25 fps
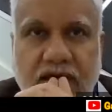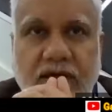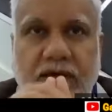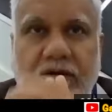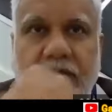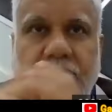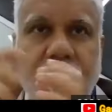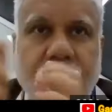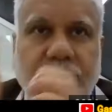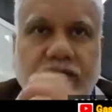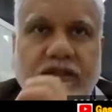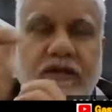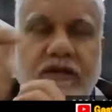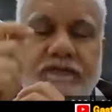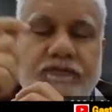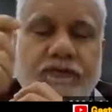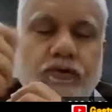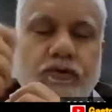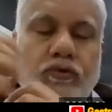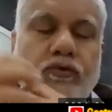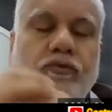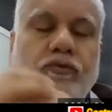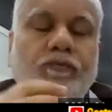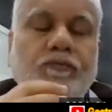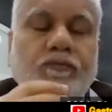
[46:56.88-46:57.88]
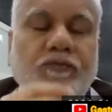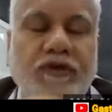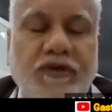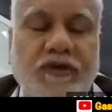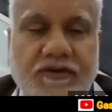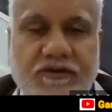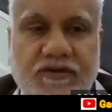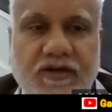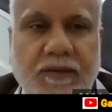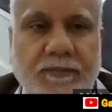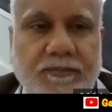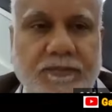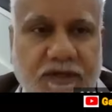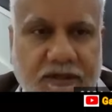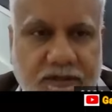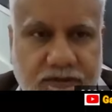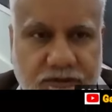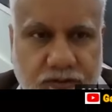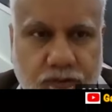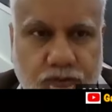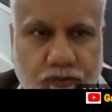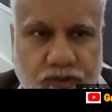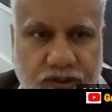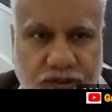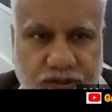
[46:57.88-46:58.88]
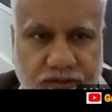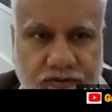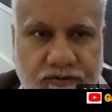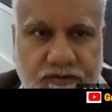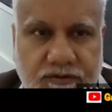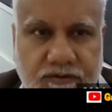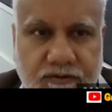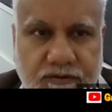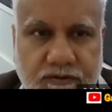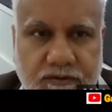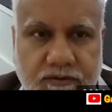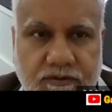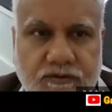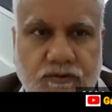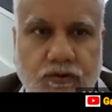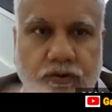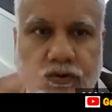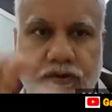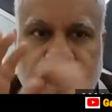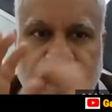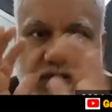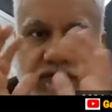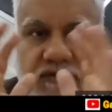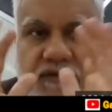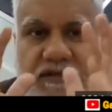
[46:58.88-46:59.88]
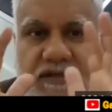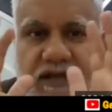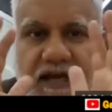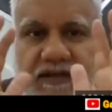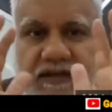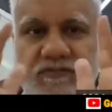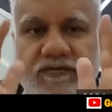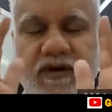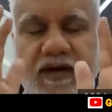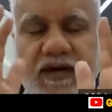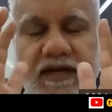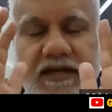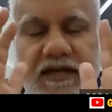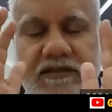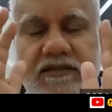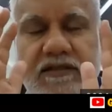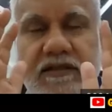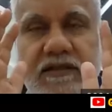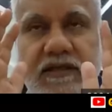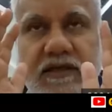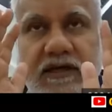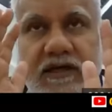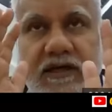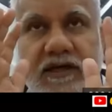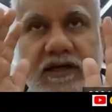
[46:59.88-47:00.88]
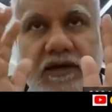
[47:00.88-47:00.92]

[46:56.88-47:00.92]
with a few interrupted sutures. So this is as far as